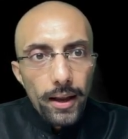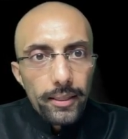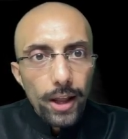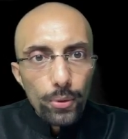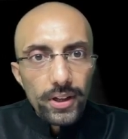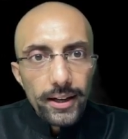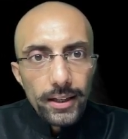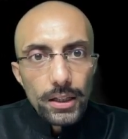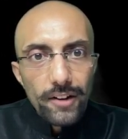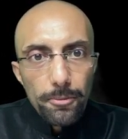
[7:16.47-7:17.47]
Now,
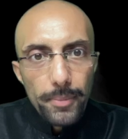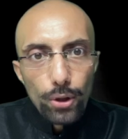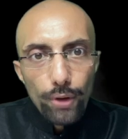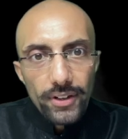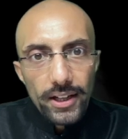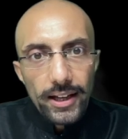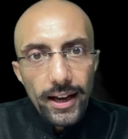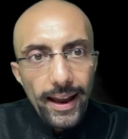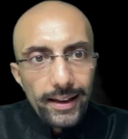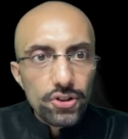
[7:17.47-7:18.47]
regarding Government of India
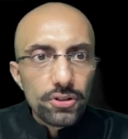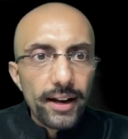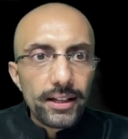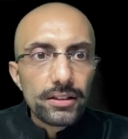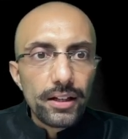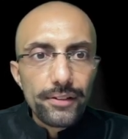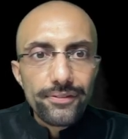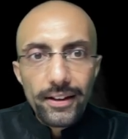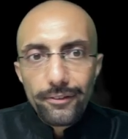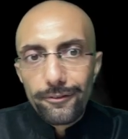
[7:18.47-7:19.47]
Act
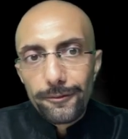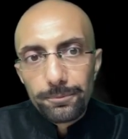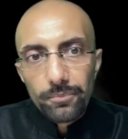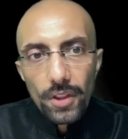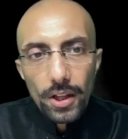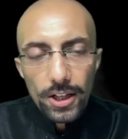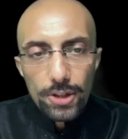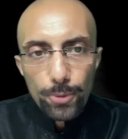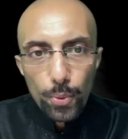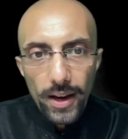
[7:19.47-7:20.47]
1935, it
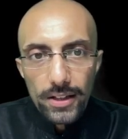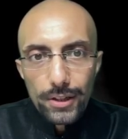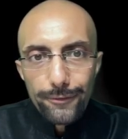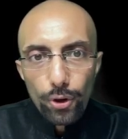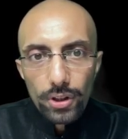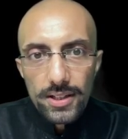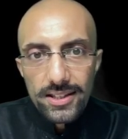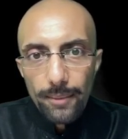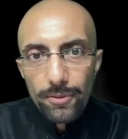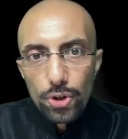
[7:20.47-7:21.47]
provided for the
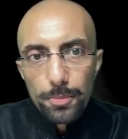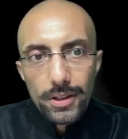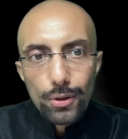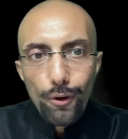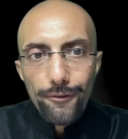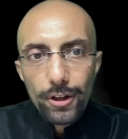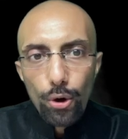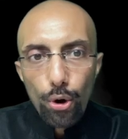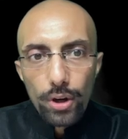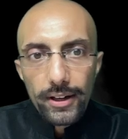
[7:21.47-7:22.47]
establishment of an
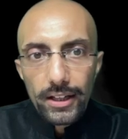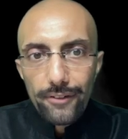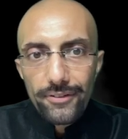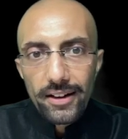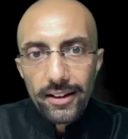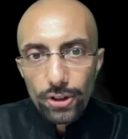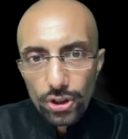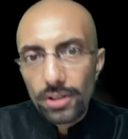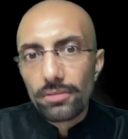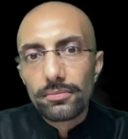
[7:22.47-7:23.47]
All India
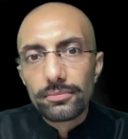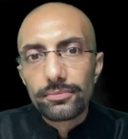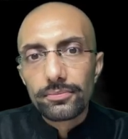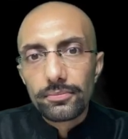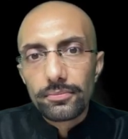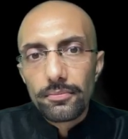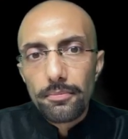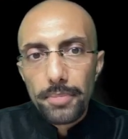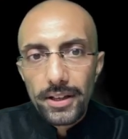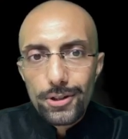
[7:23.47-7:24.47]
Federation
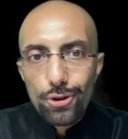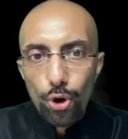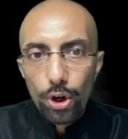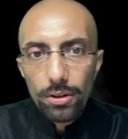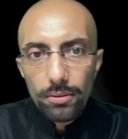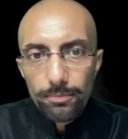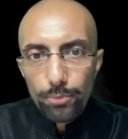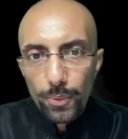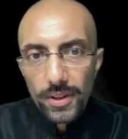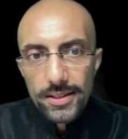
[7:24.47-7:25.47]
based on
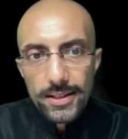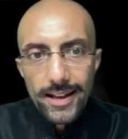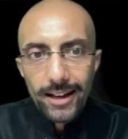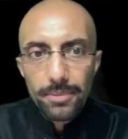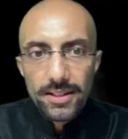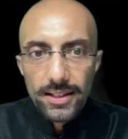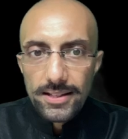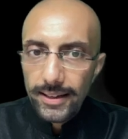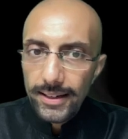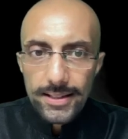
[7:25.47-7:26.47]
provinces and princely
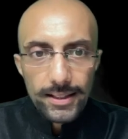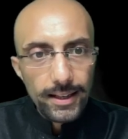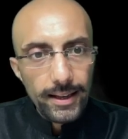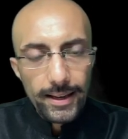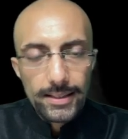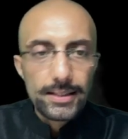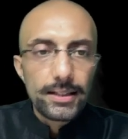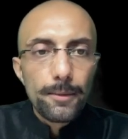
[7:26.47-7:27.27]
states. Correct.